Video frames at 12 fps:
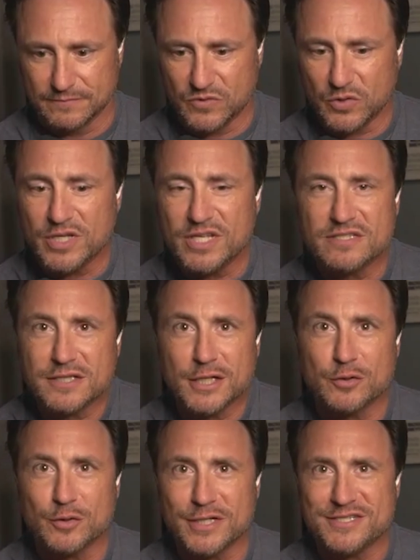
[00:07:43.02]
dude, he's
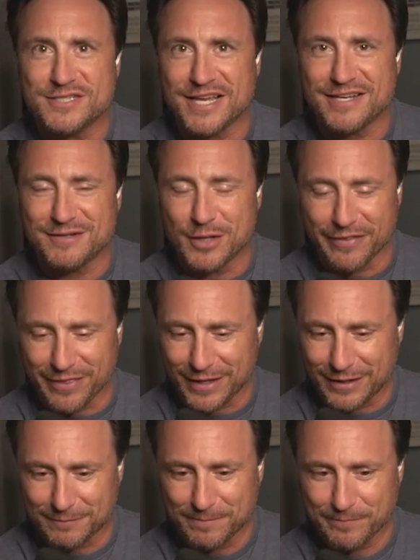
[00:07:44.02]
literally said
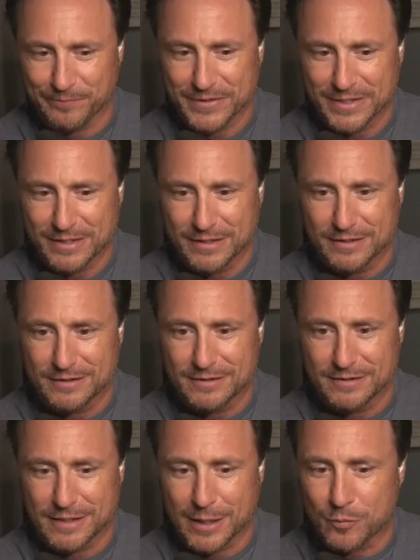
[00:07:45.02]
nothing.
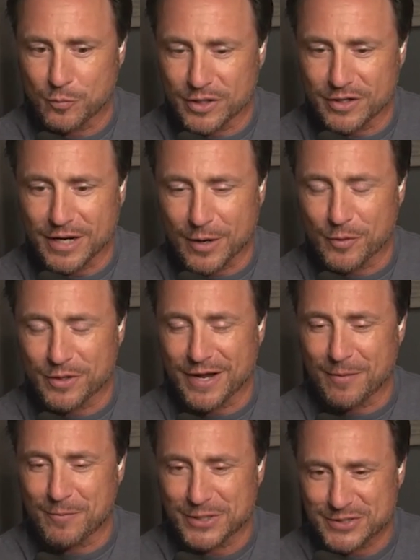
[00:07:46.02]
I wonder, I wonder
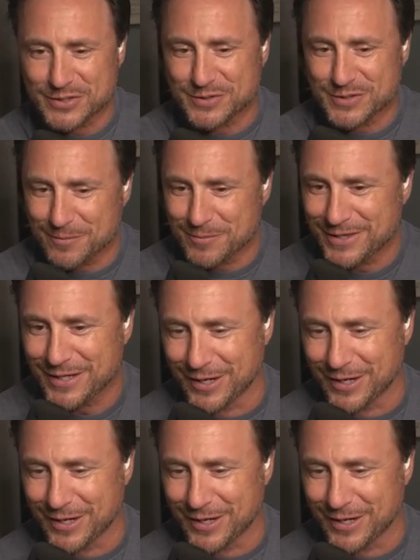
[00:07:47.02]
how much Timothy